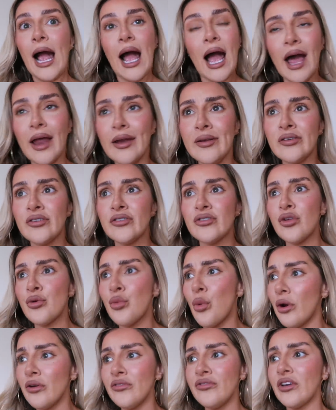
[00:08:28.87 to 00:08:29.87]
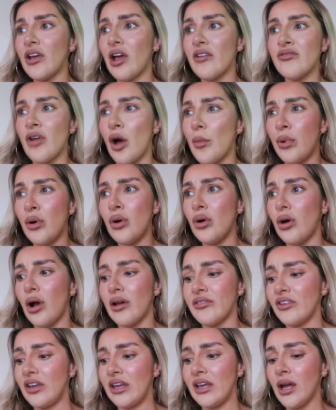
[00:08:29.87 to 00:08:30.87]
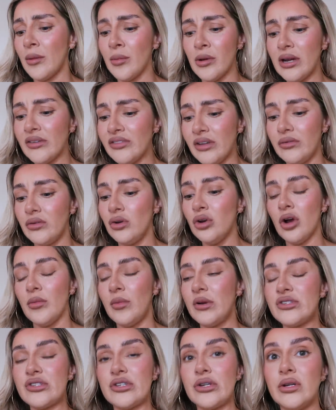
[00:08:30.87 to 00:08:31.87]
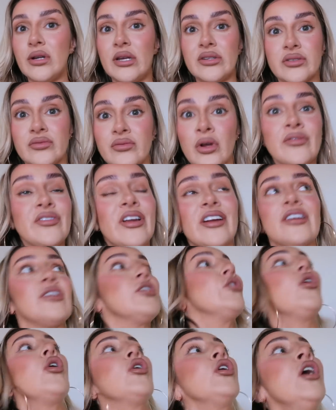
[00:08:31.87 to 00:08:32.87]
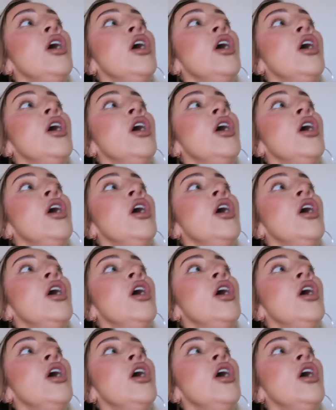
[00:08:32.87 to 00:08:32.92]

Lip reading: and the one thing I've not put, I think, I'm going to have a look on my to-do list, I've not even had a look,